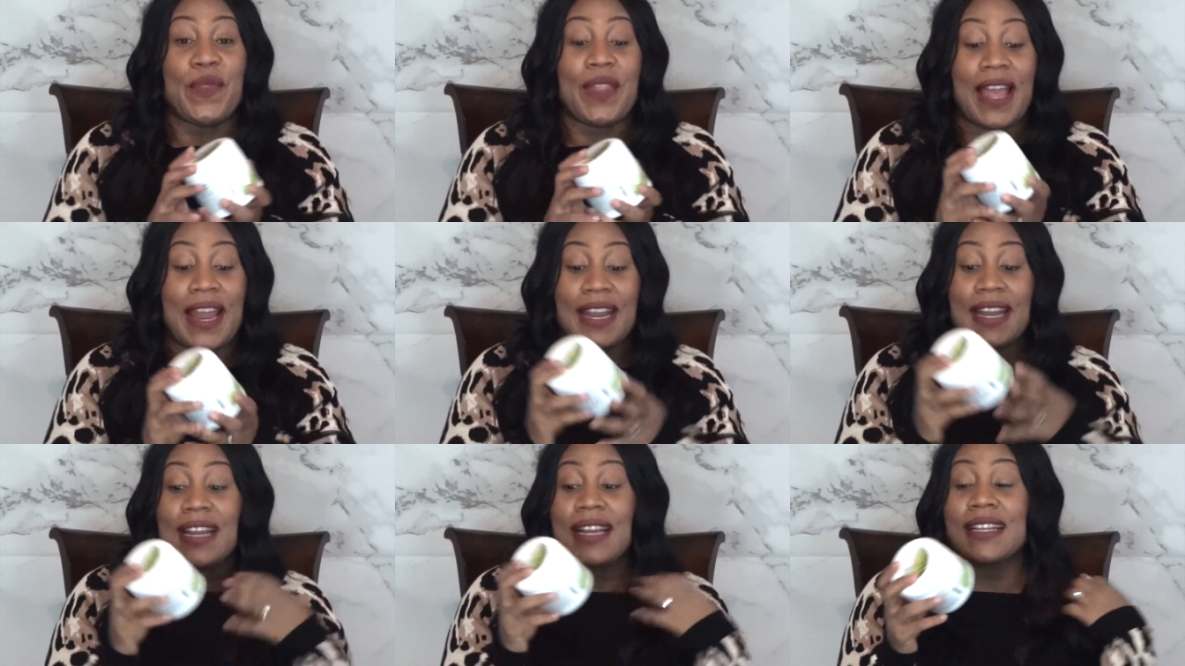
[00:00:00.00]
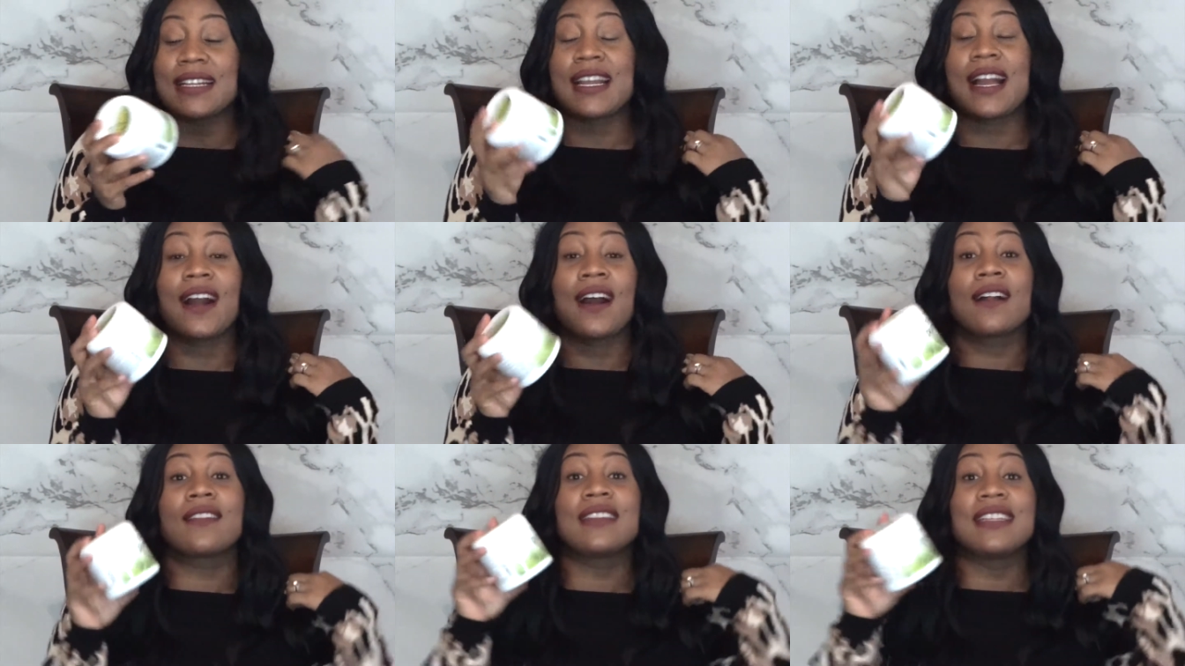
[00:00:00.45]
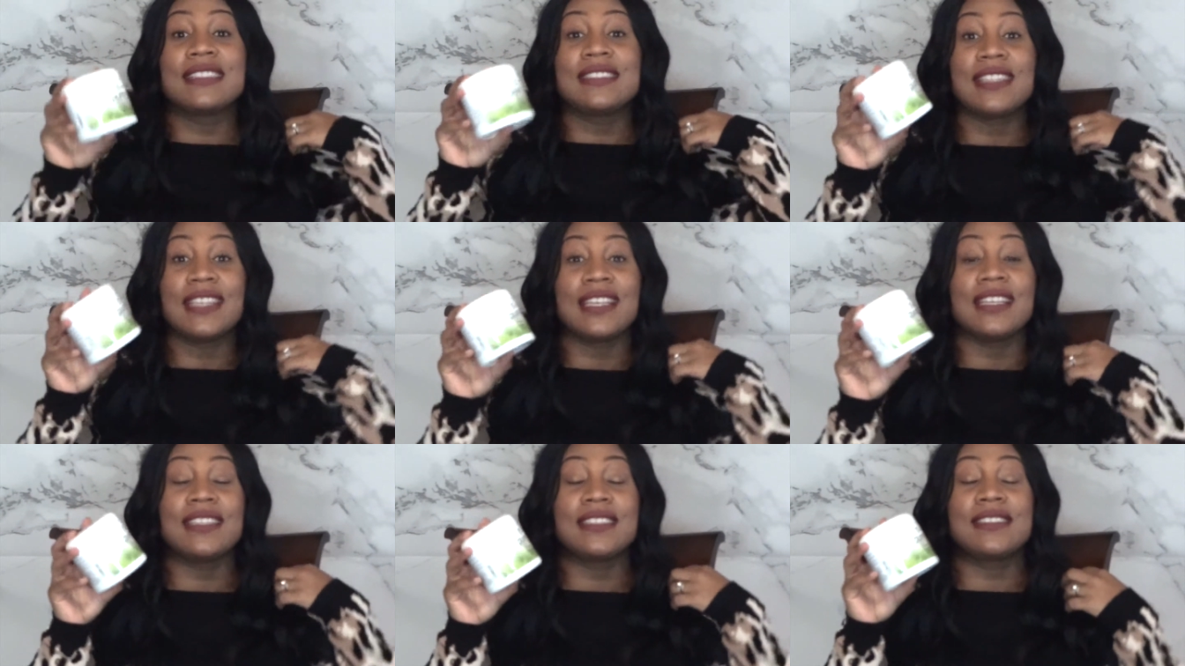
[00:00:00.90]
Like y'all,
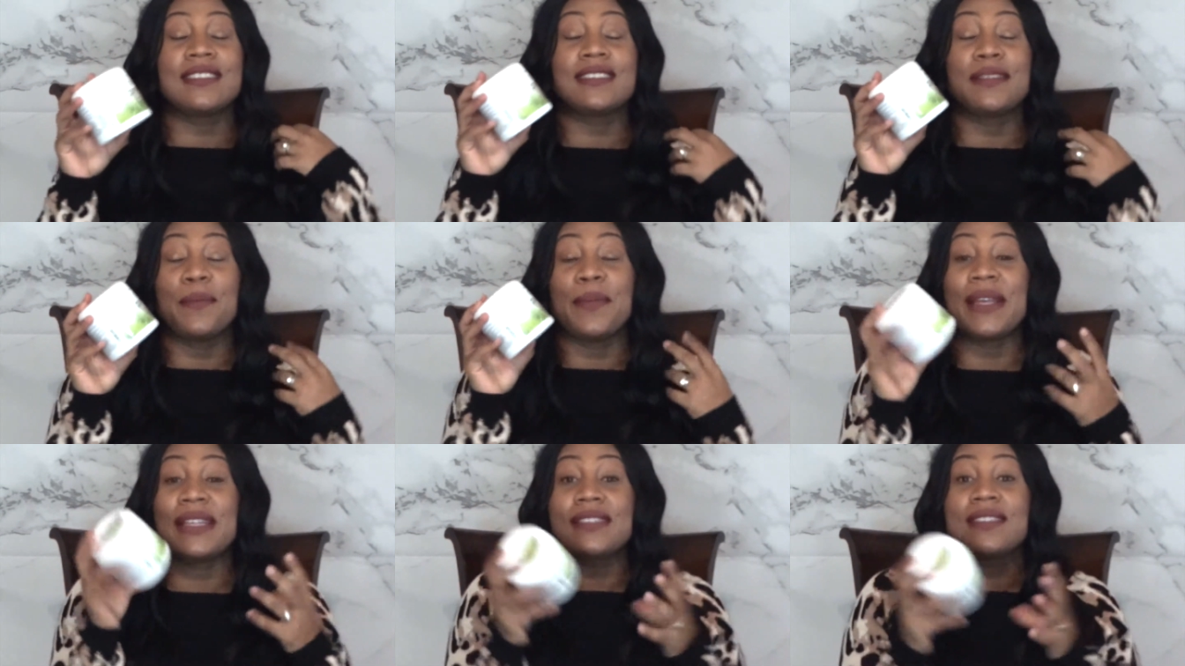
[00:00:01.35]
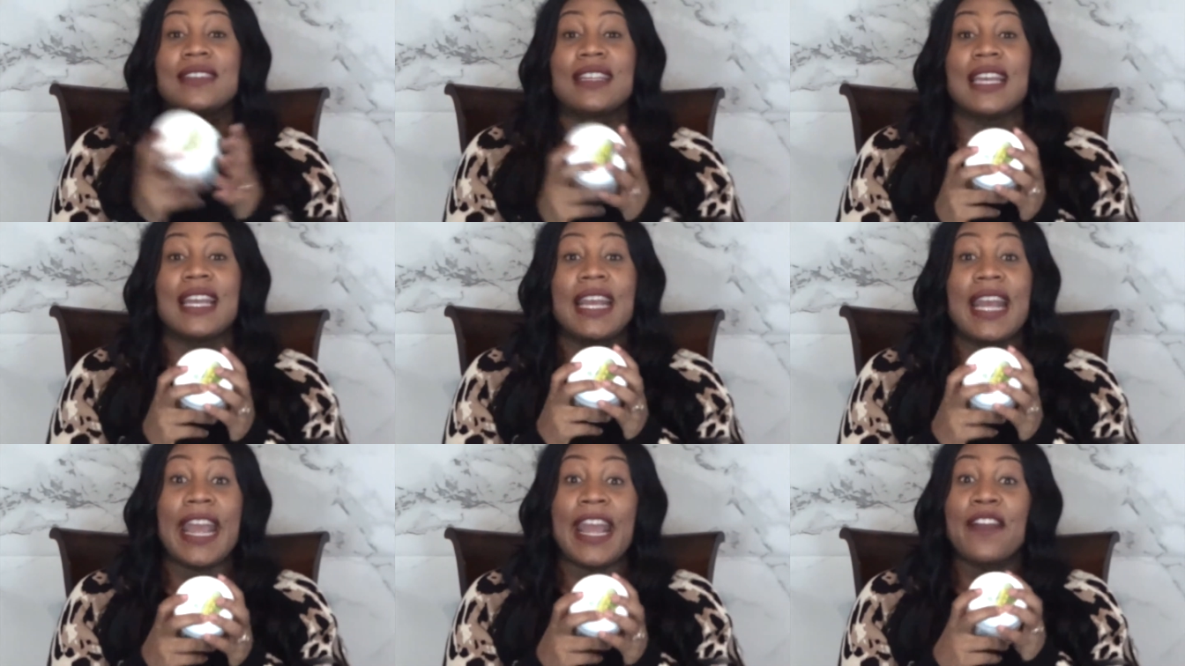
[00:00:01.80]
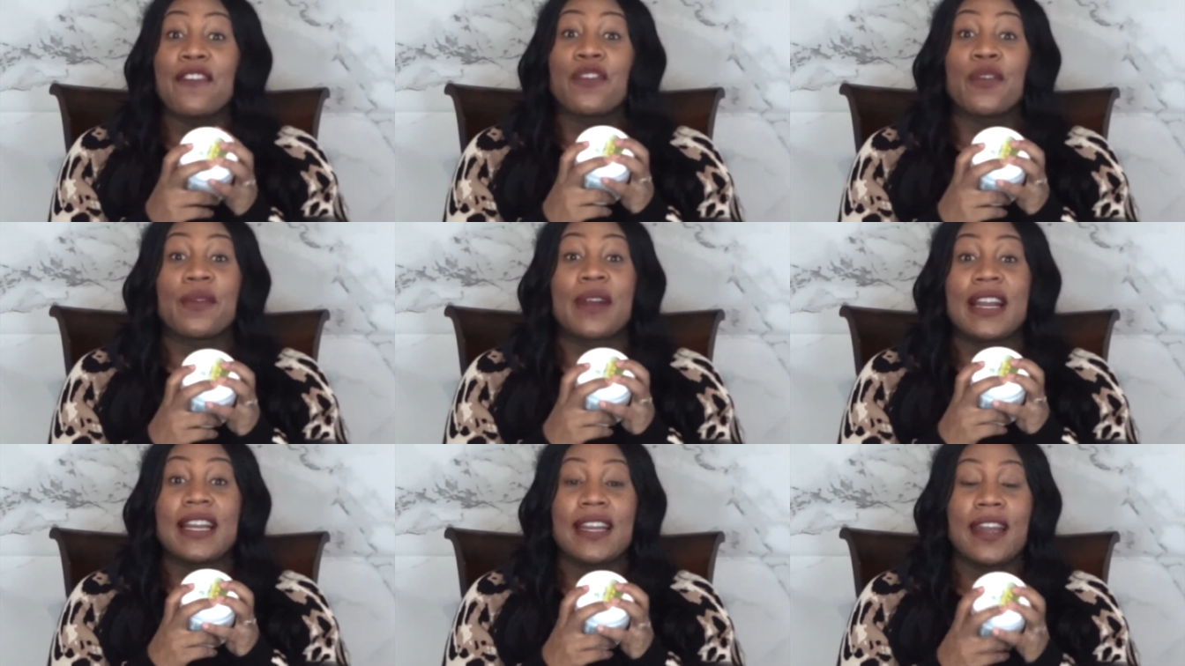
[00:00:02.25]
this is the best thing ever
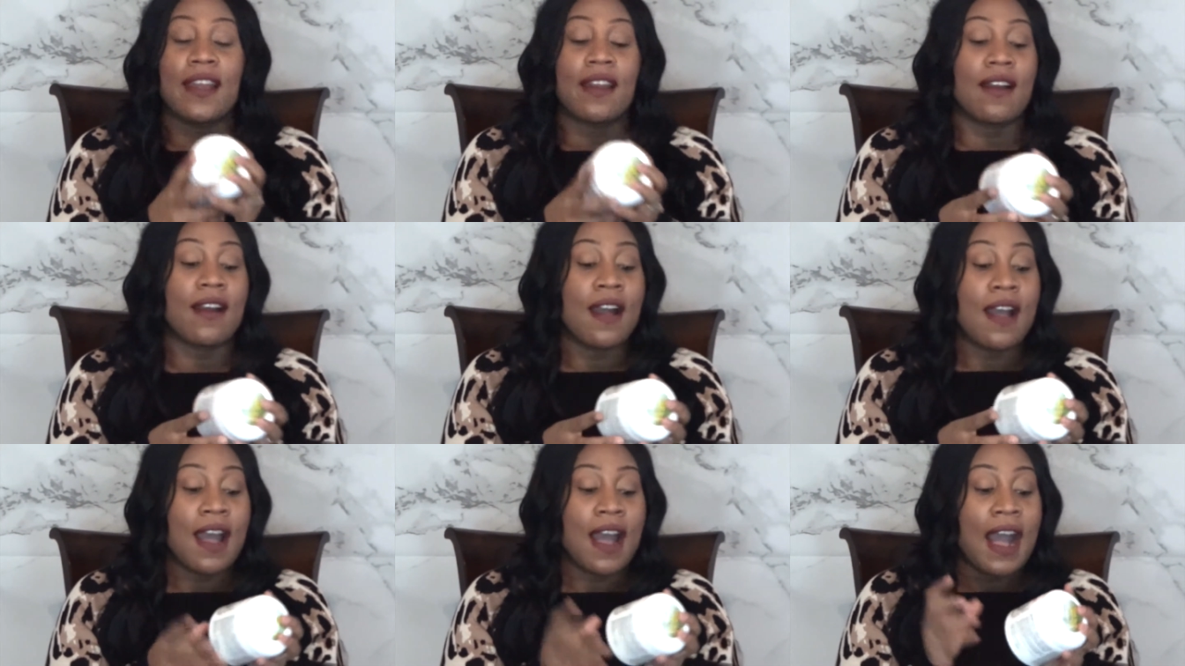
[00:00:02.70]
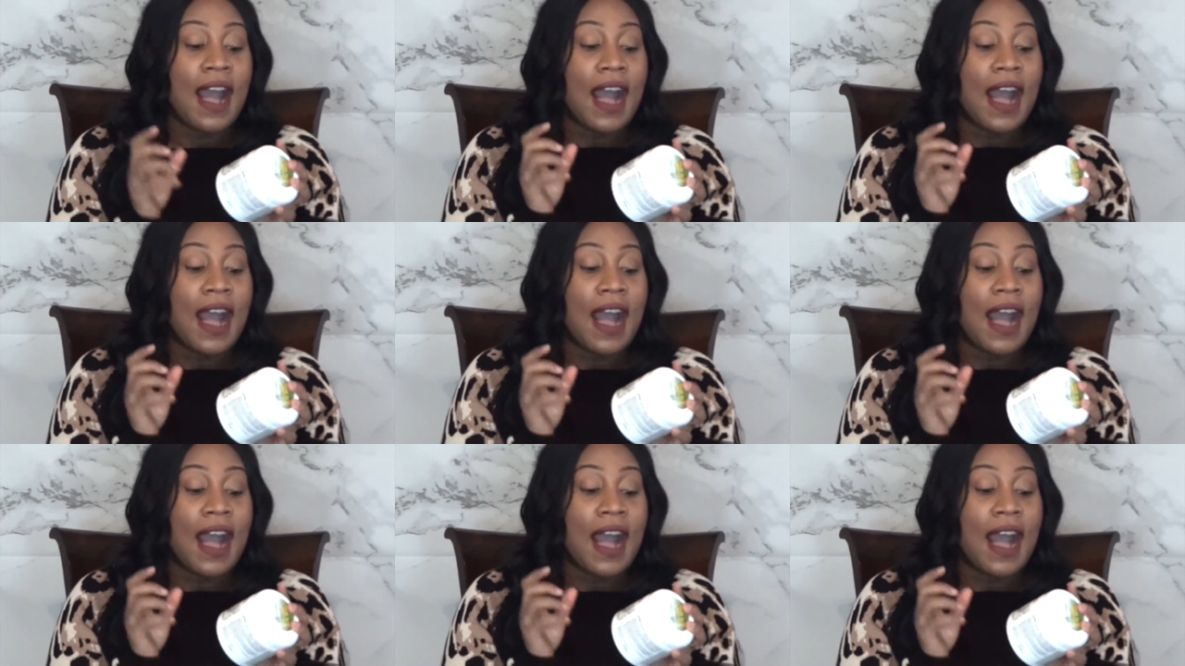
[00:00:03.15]
right now.